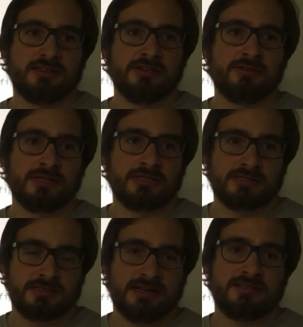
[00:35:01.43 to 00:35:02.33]
the
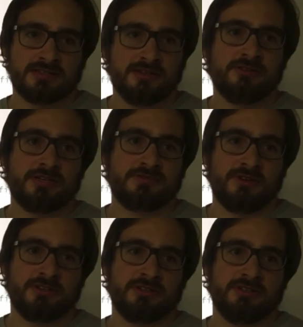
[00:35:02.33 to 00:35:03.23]
newest
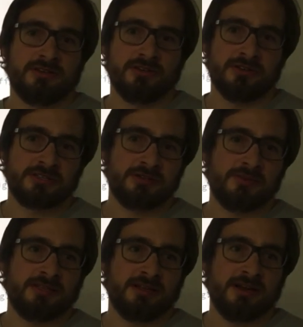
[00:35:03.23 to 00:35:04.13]
version, the newest
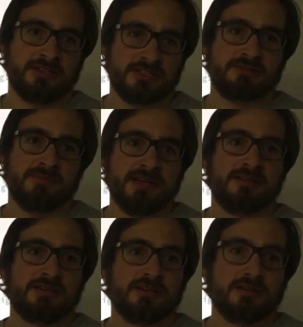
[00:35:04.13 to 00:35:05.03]
commit that I just made.
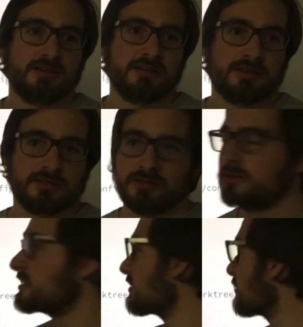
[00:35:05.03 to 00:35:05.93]
So this